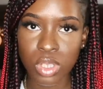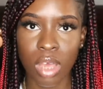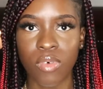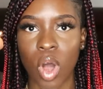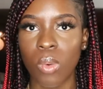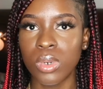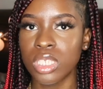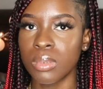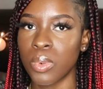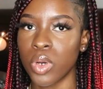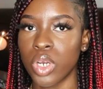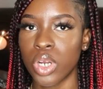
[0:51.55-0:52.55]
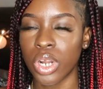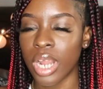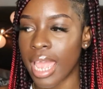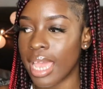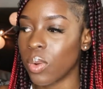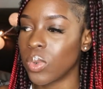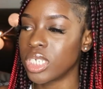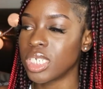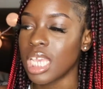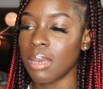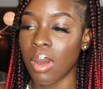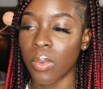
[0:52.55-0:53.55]
So I've always supported her, and when she
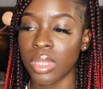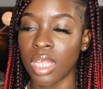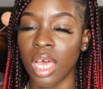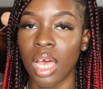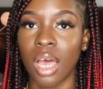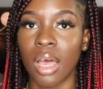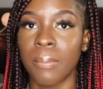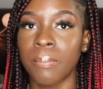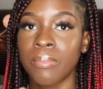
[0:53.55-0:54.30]
came out with a